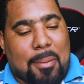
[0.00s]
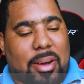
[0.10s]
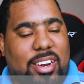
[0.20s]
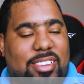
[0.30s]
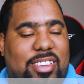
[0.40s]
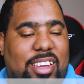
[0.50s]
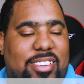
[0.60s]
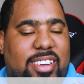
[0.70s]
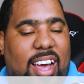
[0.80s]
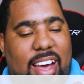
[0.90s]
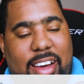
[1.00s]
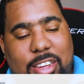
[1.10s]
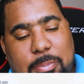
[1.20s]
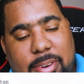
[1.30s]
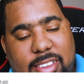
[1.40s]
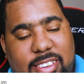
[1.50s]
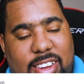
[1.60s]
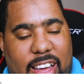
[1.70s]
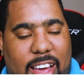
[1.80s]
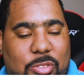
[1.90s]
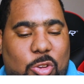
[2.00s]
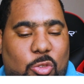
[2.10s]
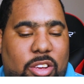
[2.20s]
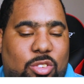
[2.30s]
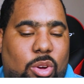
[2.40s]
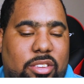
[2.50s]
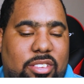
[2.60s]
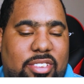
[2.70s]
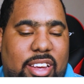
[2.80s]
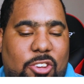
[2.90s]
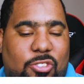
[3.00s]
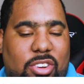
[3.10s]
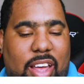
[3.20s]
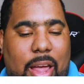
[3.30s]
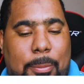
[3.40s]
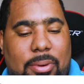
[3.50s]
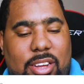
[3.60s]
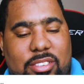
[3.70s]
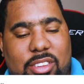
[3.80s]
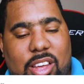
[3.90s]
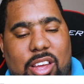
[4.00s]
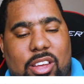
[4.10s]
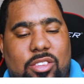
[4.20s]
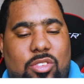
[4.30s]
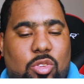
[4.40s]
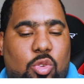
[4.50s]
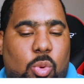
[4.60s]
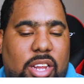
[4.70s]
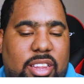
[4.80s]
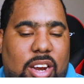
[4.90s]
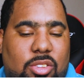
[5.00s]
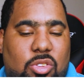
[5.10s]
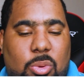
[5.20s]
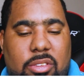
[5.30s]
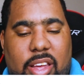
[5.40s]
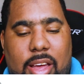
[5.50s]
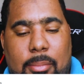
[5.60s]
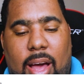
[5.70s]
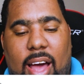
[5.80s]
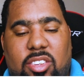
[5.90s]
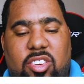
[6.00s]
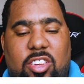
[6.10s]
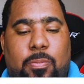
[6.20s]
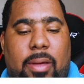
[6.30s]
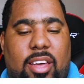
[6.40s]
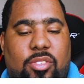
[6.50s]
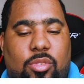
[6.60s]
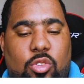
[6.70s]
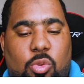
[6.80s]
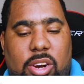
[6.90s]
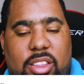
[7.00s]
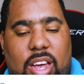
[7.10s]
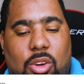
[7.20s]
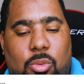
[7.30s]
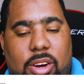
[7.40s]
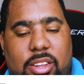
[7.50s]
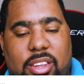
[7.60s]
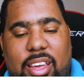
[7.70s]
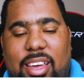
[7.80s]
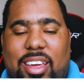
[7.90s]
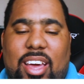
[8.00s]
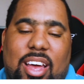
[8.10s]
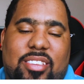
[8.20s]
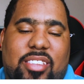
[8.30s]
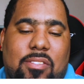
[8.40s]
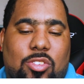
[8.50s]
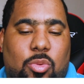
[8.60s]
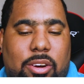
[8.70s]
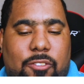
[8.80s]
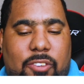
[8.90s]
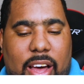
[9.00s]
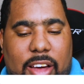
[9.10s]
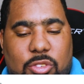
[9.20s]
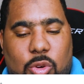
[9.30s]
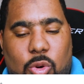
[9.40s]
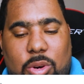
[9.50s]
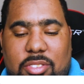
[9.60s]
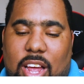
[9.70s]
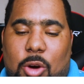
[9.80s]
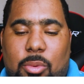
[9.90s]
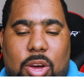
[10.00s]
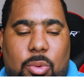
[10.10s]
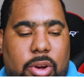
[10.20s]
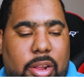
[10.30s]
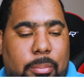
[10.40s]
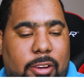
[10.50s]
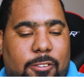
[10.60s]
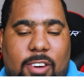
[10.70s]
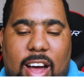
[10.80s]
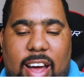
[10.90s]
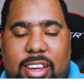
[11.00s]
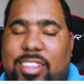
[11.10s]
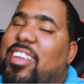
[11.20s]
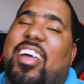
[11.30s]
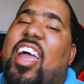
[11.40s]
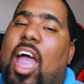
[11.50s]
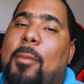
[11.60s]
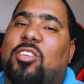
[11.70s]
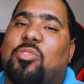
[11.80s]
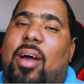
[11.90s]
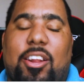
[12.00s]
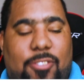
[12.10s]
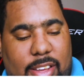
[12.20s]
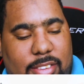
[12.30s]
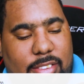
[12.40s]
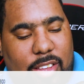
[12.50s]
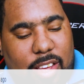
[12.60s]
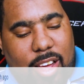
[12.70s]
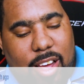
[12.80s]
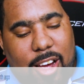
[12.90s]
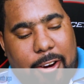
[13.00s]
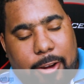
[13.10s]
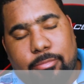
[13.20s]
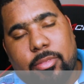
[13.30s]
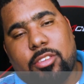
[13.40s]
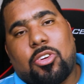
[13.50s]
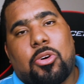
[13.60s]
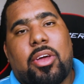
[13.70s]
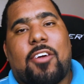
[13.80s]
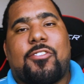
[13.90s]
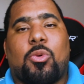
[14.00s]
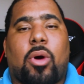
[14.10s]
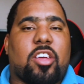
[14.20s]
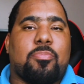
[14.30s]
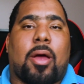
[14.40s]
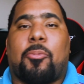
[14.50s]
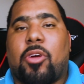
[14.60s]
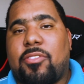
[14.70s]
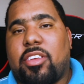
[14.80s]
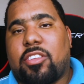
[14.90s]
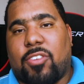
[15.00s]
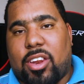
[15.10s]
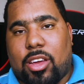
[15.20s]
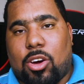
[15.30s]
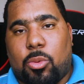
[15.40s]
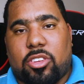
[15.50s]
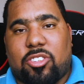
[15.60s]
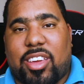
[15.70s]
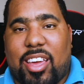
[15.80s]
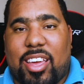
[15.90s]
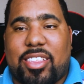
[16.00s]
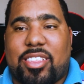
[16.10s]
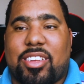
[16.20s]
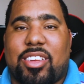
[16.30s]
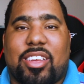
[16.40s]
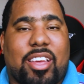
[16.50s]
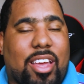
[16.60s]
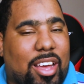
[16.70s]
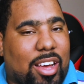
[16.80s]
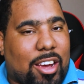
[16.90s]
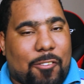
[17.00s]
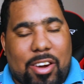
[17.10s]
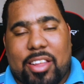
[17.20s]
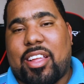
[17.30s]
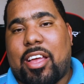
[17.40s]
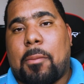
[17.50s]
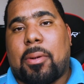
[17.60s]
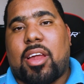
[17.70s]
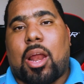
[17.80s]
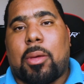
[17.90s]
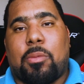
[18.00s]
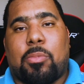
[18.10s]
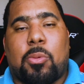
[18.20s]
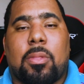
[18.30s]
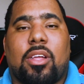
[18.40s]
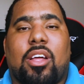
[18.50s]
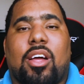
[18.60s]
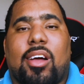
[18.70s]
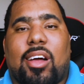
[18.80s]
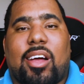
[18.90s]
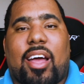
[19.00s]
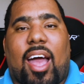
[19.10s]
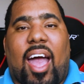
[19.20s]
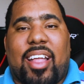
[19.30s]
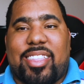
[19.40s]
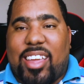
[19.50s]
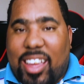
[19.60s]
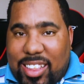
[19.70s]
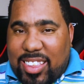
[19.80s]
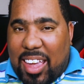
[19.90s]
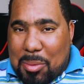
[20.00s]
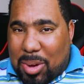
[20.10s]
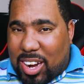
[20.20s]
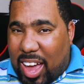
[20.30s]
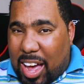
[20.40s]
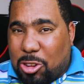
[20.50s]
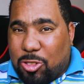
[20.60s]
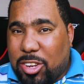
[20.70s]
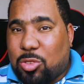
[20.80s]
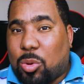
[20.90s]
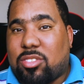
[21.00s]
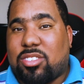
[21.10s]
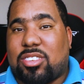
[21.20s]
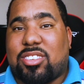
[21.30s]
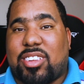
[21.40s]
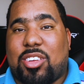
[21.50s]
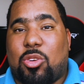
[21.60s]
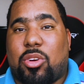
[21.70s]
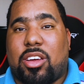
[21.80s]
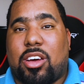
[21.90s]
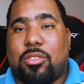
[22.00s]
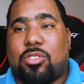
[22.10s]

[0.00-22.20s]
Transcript: But he says, guys, please can I have some resources to study for the A plus 220-902 exam. I just passed 220-901. Got a 725 score. It's not what I wanted, but fine. Happy smiley face. All right, so if you watch my previous video, which again, really did help a lot of people, I did name a lot of resources that you can go